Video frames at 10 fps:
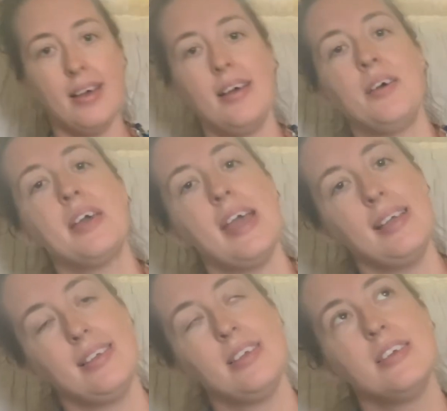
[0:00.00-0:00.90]
Okay,
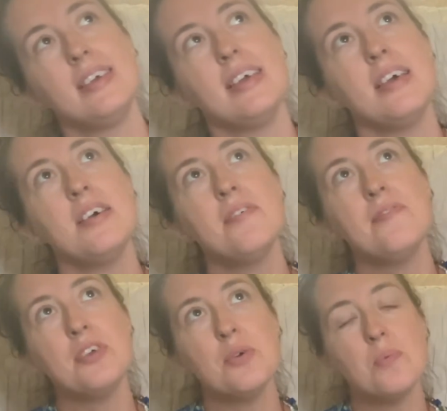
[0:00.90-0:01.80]
if
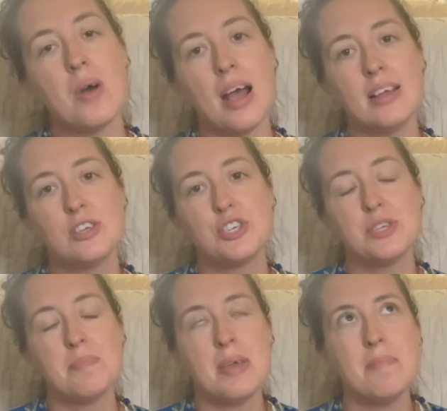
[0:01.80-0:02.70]
you watched
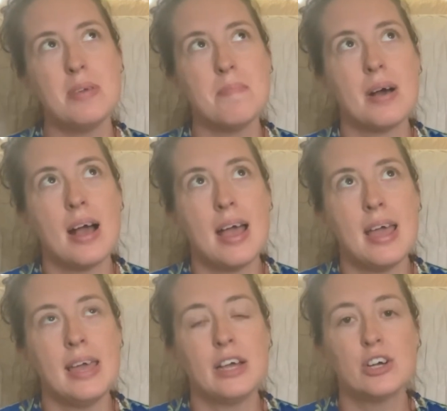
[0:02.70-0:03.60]
maybe
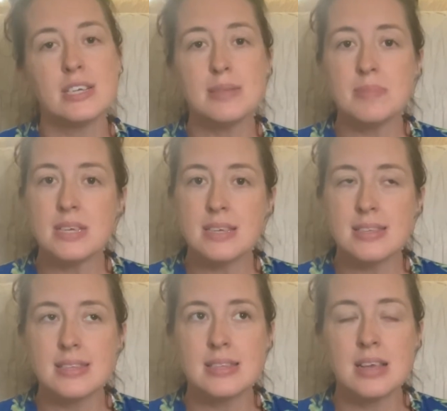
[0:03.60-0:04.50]
my
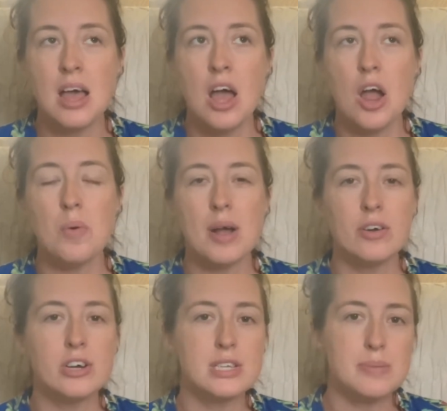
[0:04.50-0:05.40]
around
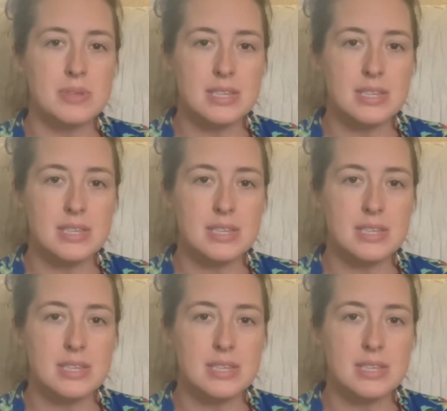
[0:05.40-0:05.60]
Christmas